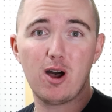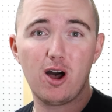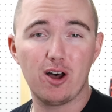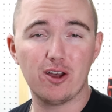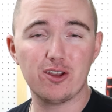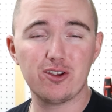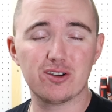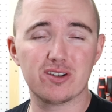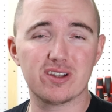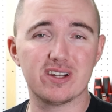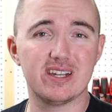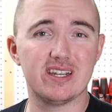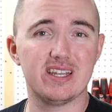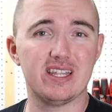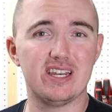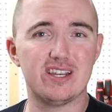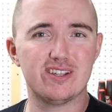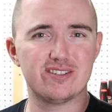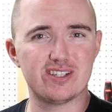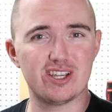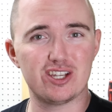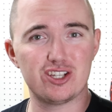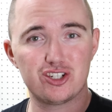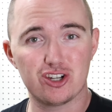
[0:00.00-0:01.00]
All you're going to need
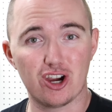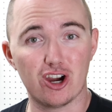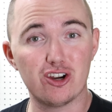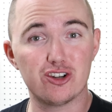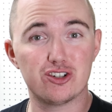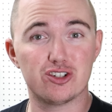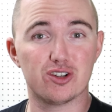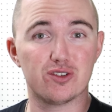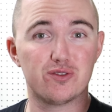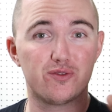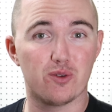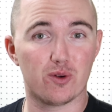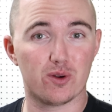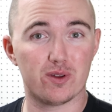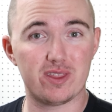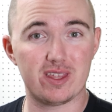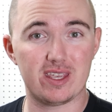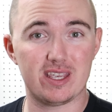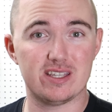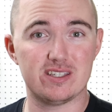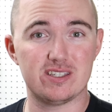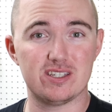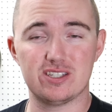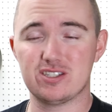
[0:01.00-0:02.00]
is a charger for the
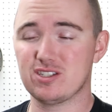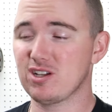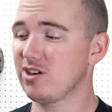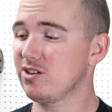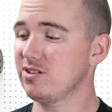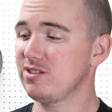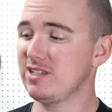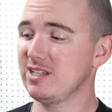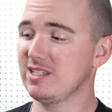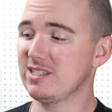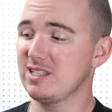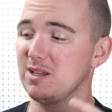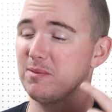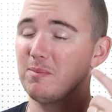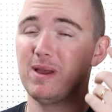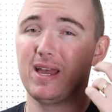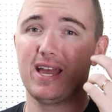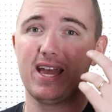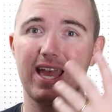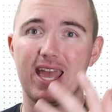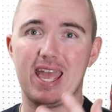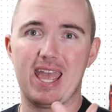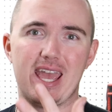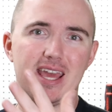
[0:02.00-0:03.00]
Easy Start system
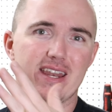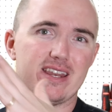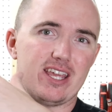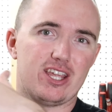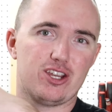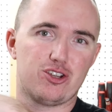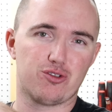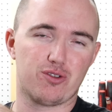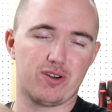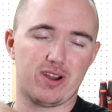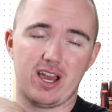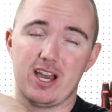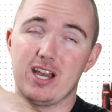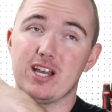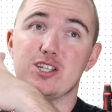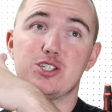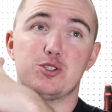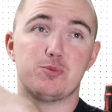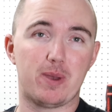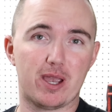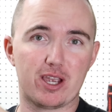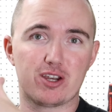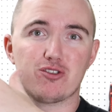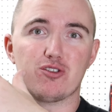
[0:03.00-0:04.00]
and a
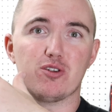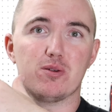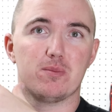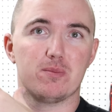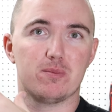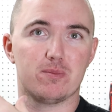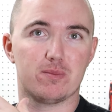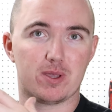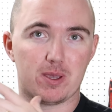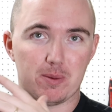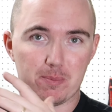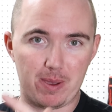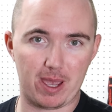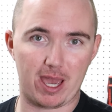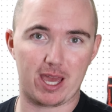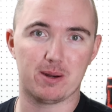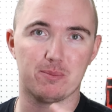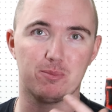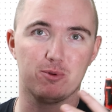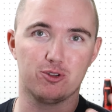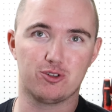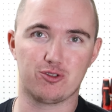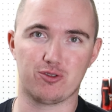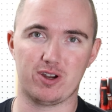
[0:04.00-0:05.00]
Spectrum
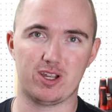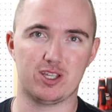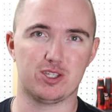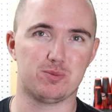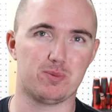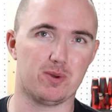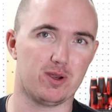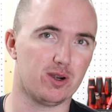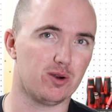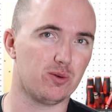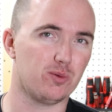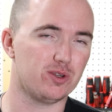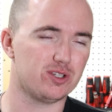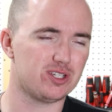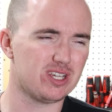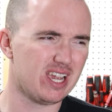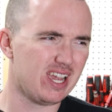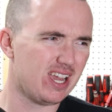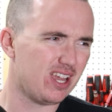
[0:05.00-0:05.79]
compatible transmitter, which